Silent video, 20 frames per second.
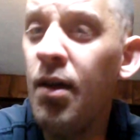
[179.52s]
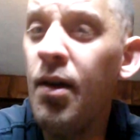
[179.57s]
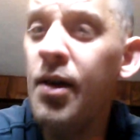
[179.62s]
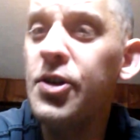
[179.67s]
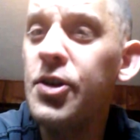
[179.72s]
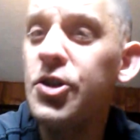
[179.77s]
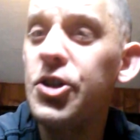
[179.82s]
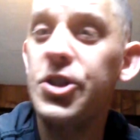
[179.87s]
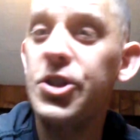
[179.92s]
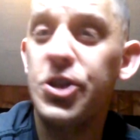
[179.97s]

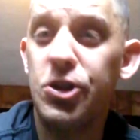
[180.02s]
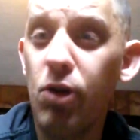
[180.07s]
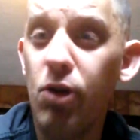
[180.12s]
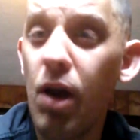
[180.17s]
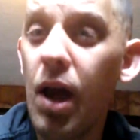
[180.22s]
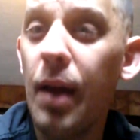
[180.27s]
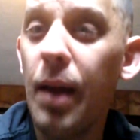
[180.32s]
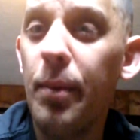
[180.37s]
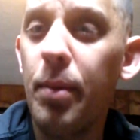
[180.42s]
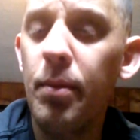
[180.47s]

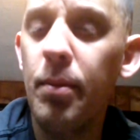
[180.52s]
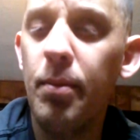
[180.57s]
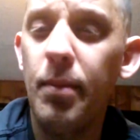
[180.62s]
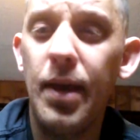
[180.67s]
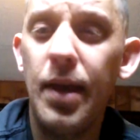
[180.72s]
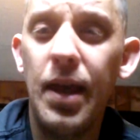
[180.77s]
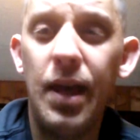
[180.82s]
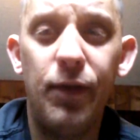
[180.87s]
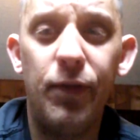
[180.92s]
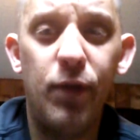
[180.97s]
Subscribe
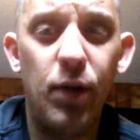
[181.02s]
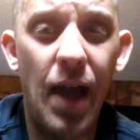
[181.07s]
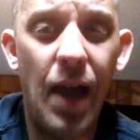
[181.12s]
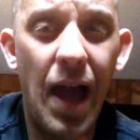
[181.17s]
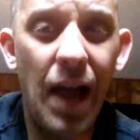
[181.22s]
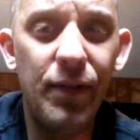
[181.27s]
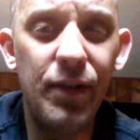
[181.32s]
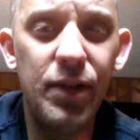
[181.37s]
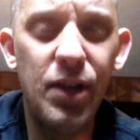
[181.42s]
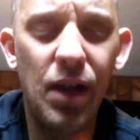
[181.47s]
if you
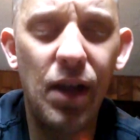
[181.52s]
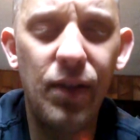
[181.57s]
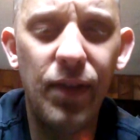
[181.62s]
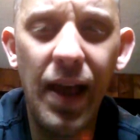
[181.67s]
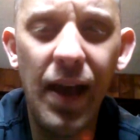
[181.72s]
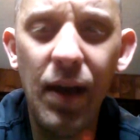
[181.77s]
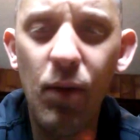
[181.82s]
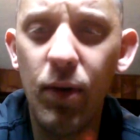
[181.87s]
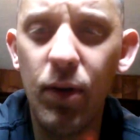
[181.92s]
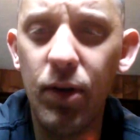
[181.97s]
haven't done
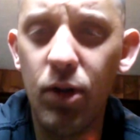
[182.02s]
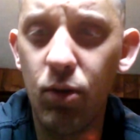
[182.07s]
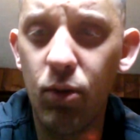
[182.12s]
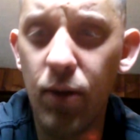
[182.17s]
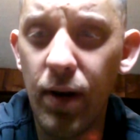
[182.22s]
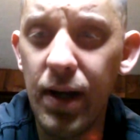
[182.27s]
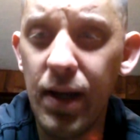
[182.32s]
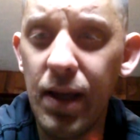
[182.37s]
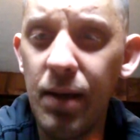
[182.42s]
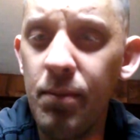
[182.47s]
that one
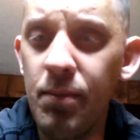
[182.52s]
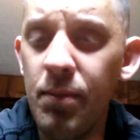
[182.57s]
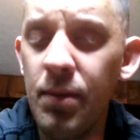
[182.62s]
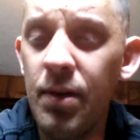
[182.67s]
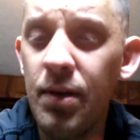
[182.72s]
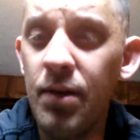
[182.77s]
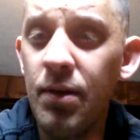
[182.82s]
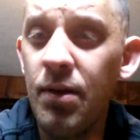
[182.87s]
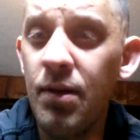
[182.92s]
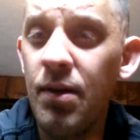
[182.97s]
already.
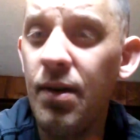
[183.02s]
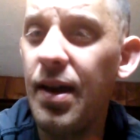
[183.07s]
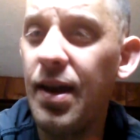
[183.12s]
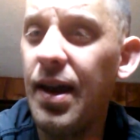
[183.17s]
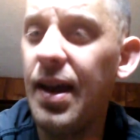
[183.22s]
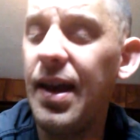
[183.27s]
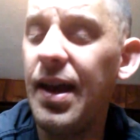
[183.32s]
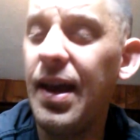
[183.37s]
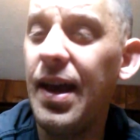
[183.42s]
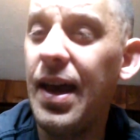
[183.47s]

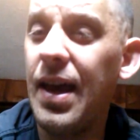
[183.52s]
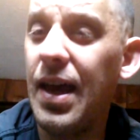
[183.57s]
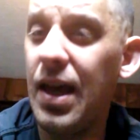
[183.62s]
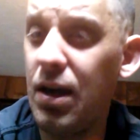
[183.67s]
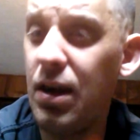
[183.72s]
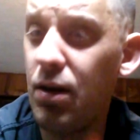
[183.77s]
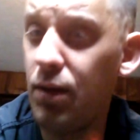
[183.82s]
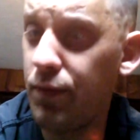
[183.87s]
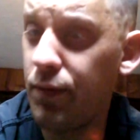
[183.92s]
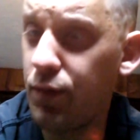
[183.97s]
And
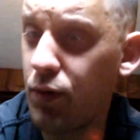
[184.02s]
of